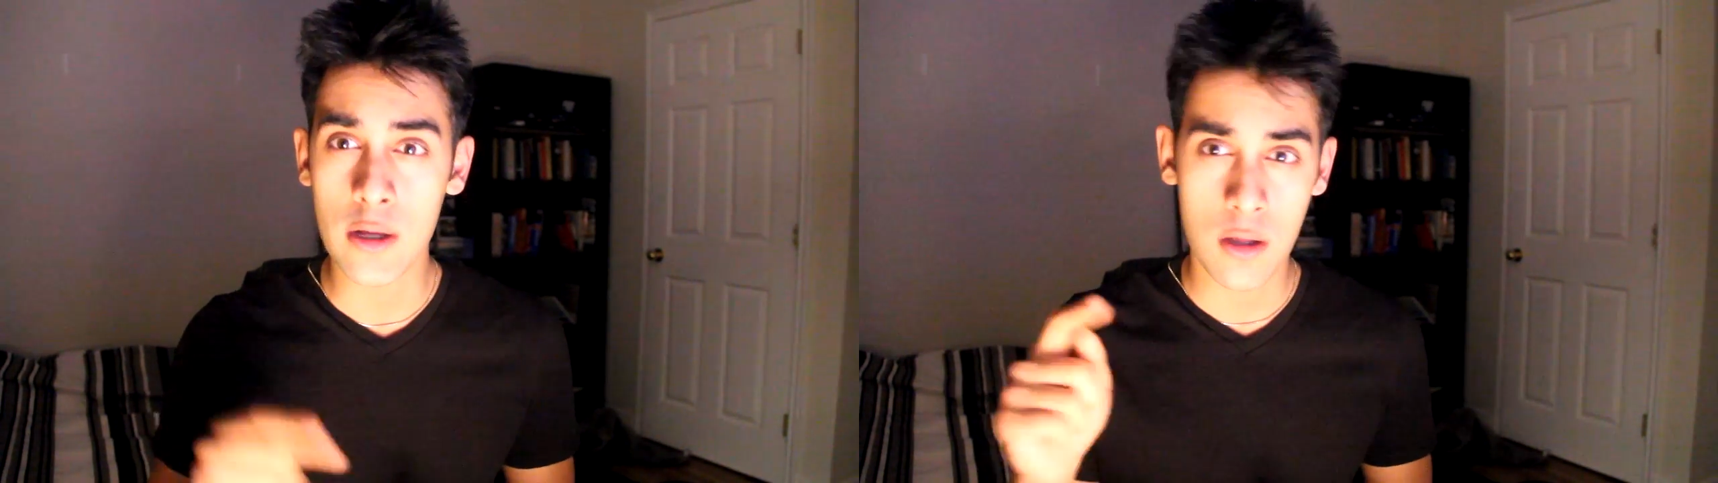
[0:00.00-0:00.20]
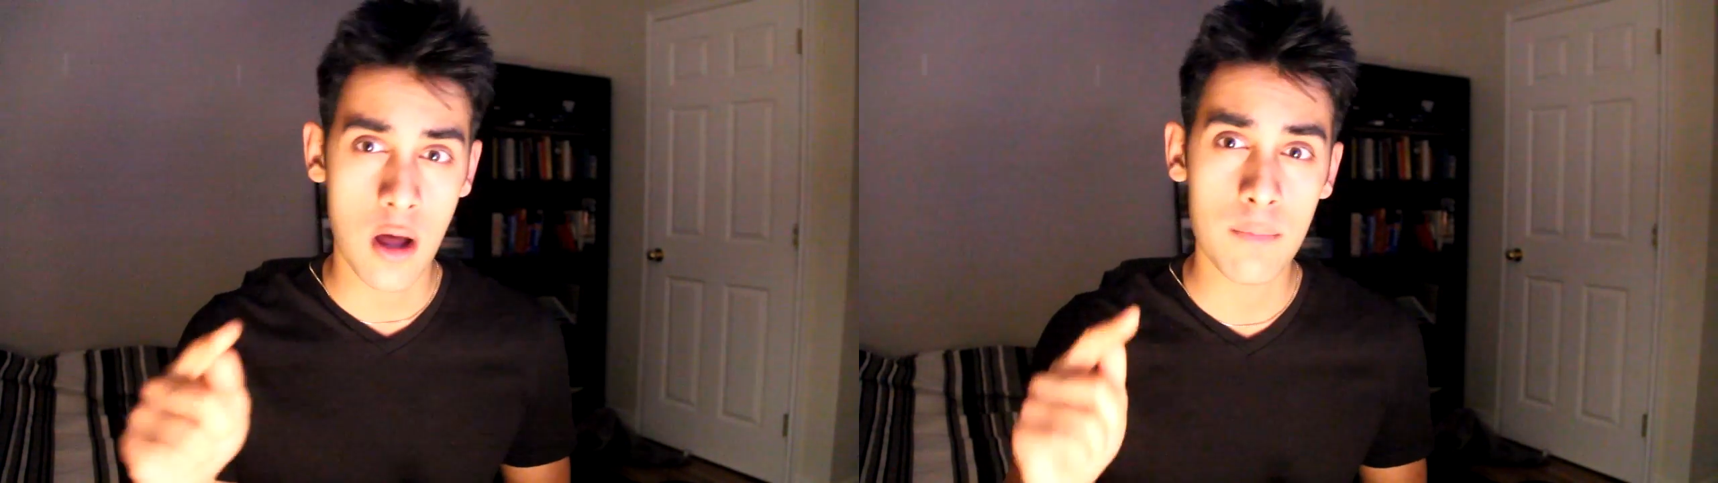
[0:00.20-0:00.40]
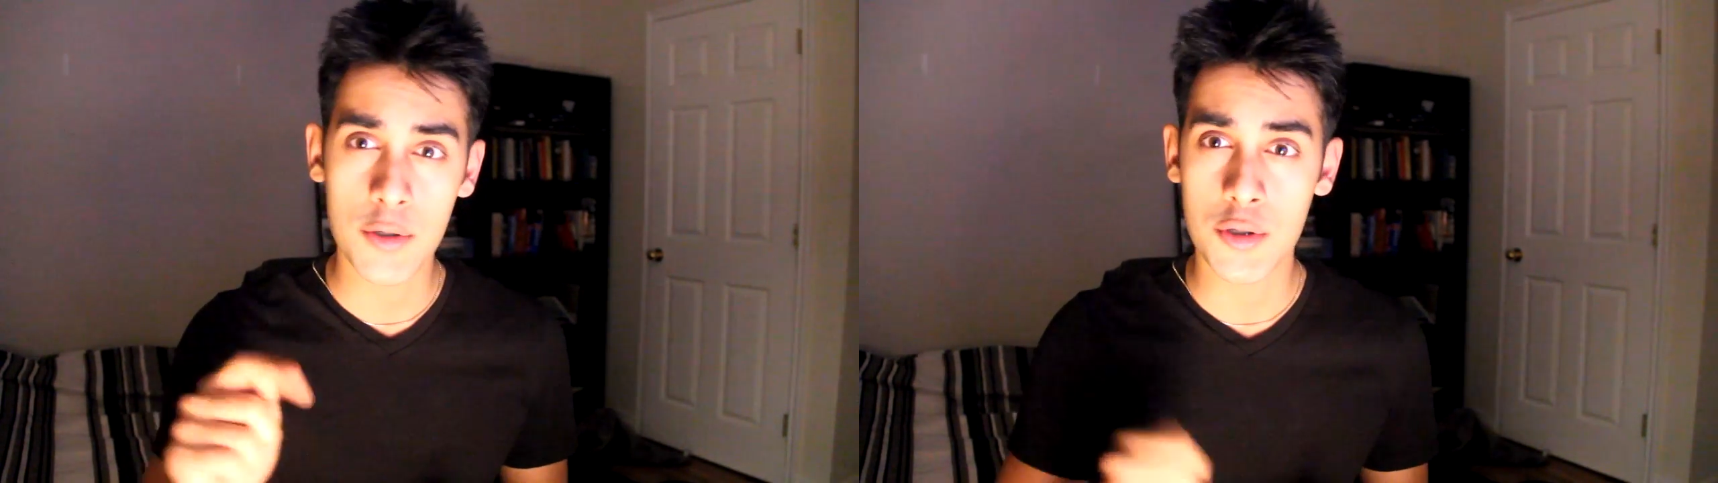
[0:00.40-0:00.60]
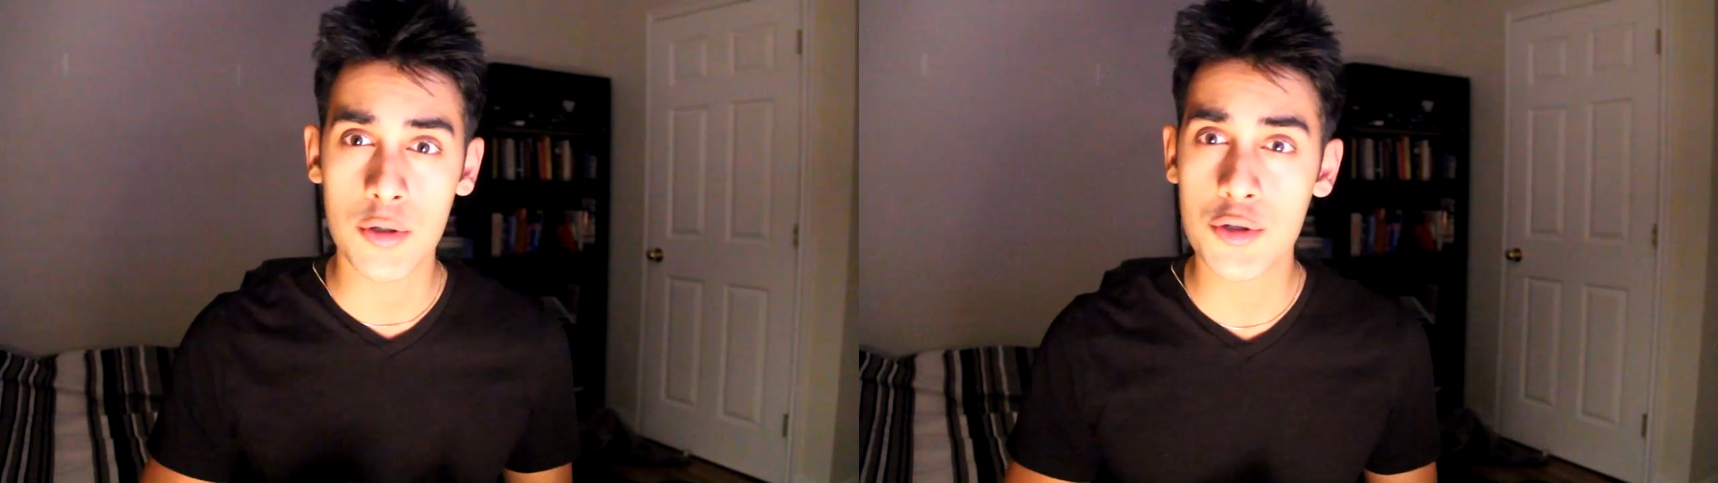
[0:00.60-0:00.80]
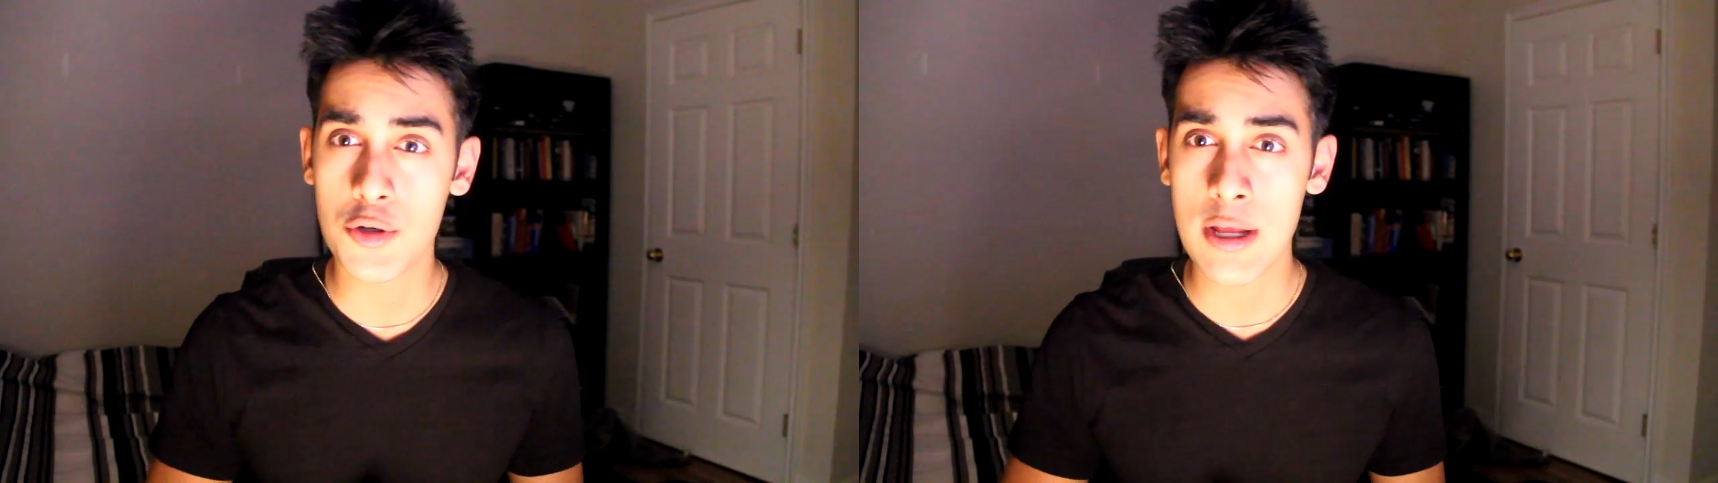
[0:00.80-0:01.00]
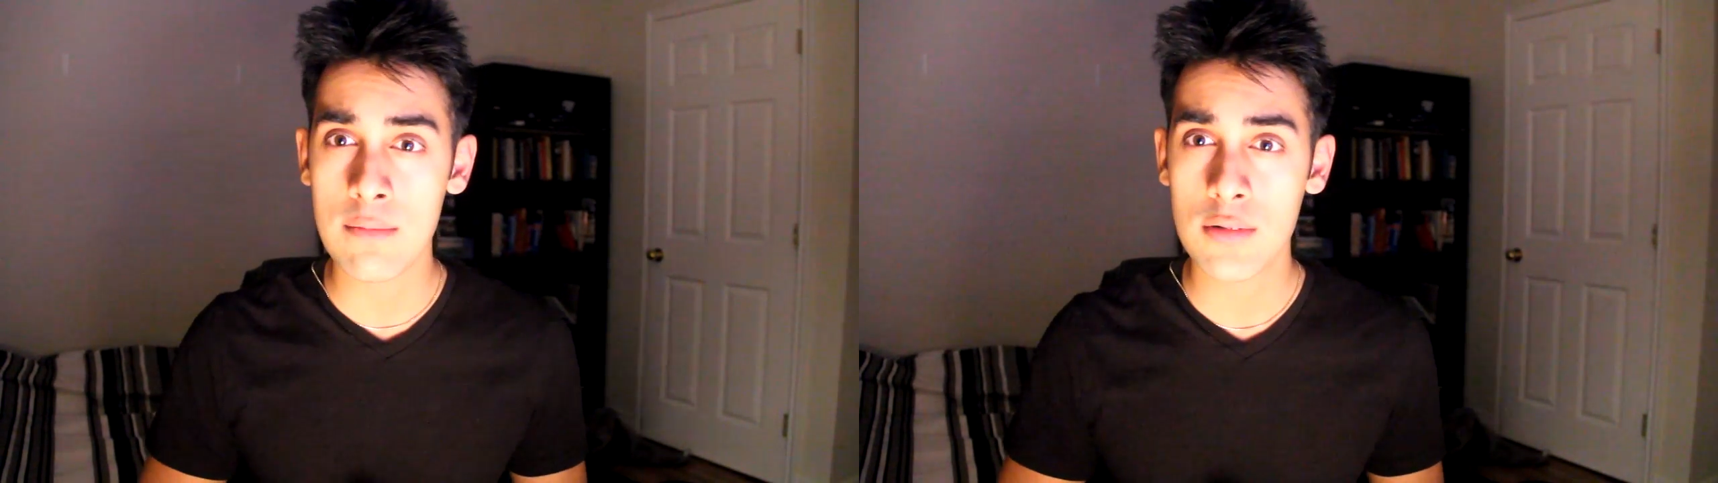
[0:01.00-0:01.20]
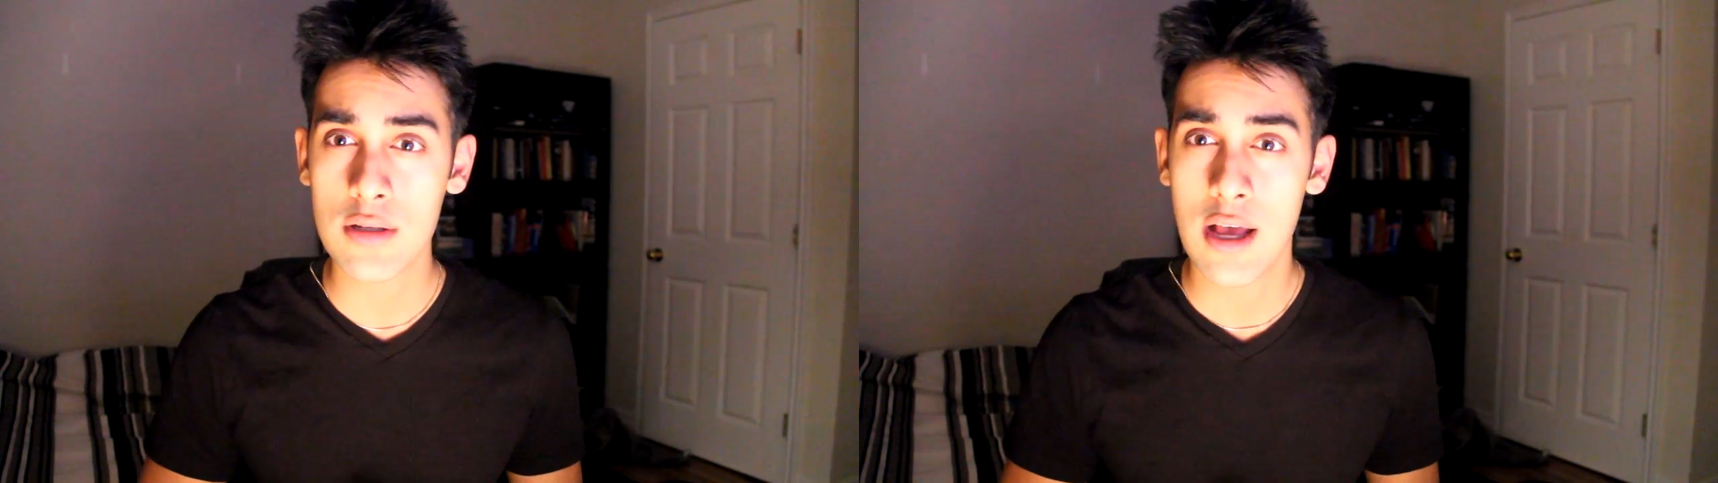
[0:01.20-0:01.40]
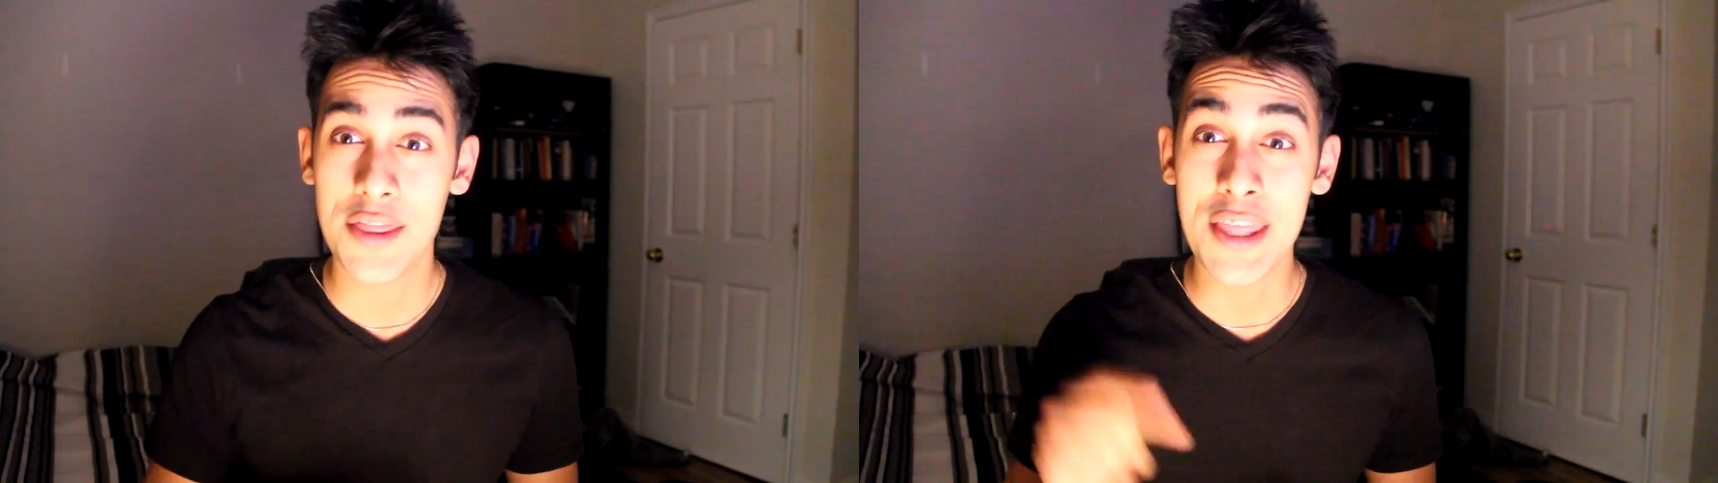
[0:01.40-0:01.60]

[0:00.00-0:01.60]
accomplish your dreams,